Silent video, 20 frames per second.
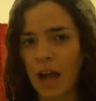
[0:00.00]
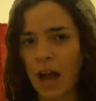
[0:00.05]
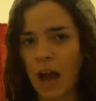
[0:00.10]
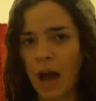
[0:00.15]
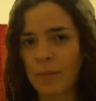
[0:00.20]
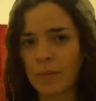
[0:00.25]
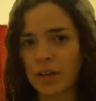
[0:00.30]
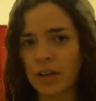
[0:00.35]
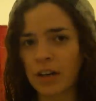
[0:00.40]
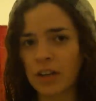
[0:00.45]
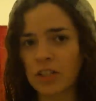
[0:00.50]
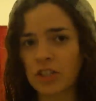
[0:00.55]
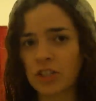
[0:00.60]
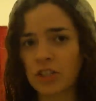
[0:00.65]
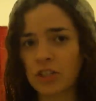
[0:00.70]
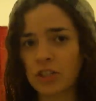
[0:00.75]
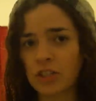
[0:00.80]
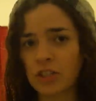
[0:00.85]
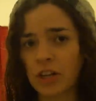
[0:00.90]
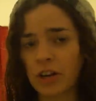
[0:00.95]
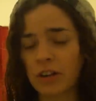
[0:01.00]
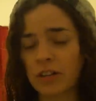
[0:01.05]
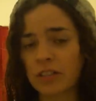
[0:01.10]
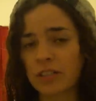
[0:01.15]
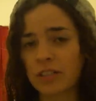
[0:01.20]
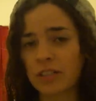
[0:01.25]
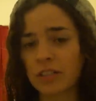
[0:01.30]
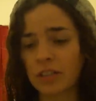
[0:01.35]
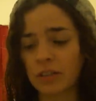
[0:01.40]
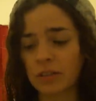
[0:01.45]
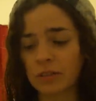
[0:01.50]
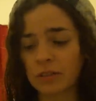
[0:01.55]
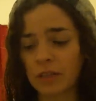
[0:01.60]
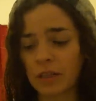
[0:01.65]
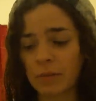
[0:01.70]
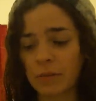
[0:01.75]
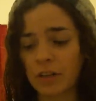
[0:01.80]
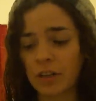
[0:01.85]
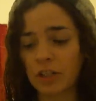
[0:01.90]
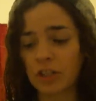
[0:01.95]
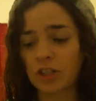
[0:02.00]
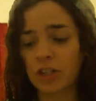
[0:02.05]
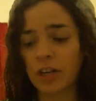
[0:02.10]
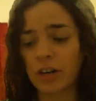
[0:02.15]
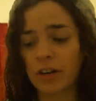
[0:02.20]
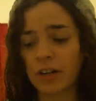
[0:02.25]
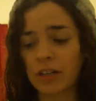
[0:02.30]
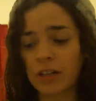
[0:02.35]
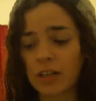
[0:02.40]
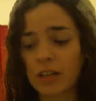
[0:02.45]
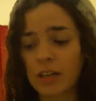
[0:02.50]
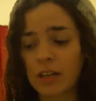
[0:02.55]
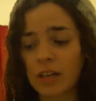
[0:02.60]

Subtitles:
not gonna share it still. I'm gonna share it